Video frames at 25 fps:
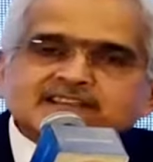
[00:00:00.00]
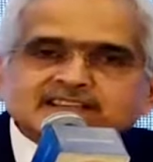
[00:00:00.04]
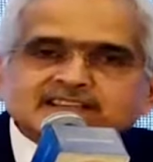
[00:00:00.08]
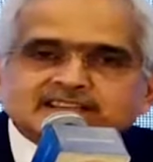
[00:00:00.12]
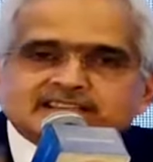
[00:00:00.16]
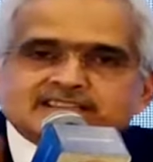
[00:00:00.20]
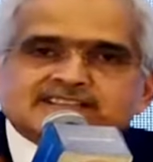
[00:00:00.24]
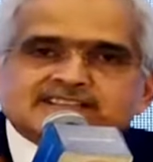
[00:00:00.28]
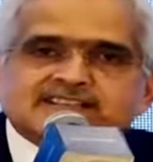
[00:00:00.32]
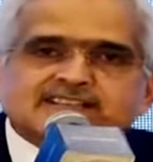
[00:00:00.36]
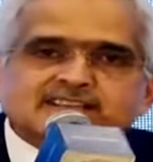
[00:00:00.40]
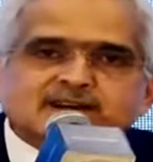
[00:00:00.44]

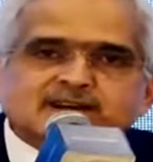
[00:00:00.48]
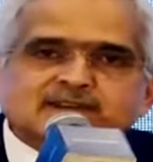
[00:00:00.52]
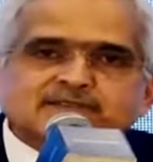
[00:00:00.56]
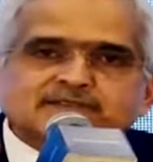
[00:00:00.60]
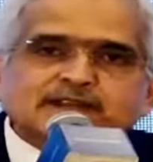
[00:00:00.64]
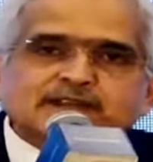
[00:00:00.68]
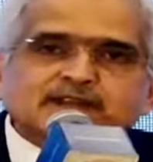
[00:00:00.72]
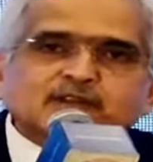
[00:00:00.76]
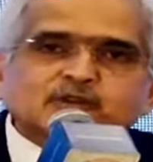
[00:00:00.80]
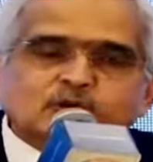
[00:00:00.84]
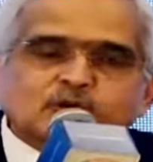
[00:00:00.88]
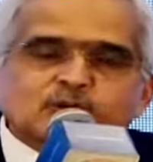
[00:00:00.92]
is enough
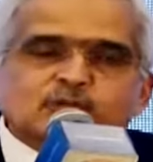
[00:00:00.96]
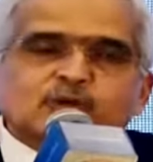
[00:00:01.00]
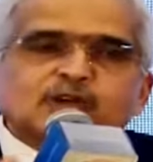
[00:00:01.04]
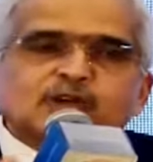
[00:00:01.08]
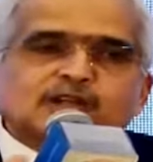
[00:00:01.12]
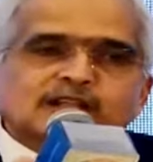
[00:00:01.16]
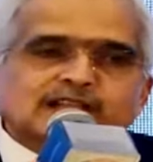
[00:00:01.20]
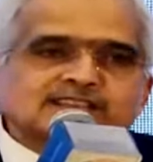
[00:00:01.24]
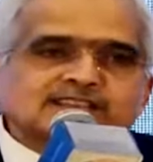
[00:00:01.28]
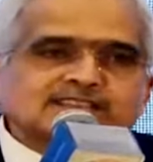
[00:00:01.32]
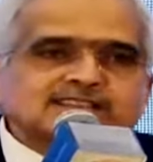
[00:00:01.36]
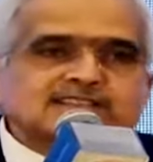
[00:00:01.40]
and no more
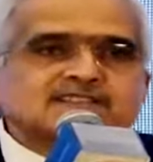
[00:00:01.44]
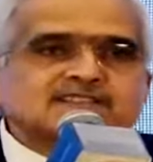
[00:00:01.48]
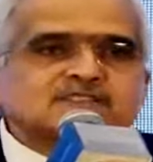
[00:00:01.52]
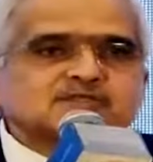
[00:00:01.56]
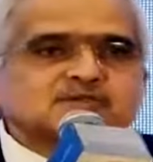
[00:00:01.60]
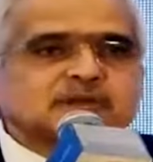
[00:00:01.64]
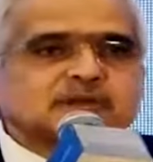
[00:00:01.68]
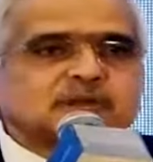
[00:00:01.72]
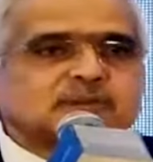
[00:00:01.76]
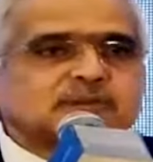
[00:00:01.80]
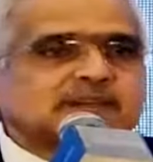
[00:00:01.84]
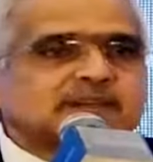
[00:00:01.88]
license
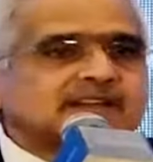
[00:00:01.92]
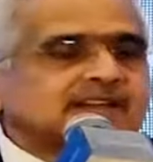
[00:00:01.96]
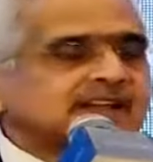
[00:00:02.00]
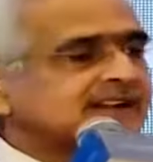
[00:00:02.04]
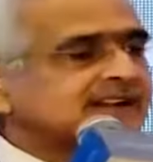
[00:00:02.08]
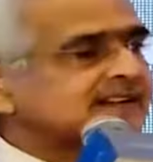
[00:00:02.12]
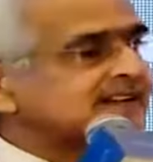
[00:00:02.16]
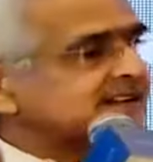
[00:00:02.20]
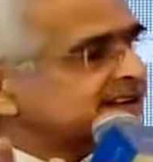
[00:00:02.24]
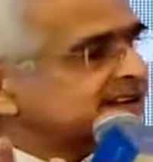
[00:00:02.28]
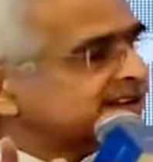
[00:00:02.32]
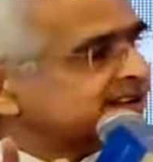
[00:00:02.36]
will be
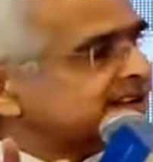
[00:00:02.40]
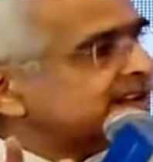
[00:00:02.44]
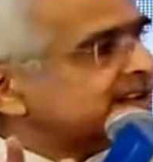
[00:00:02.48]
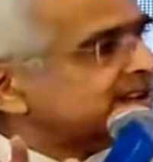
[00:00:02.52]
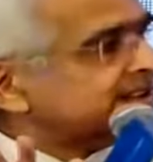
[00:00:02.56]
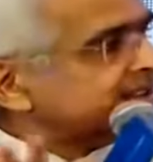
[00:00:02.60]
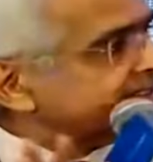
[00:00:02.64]
granted.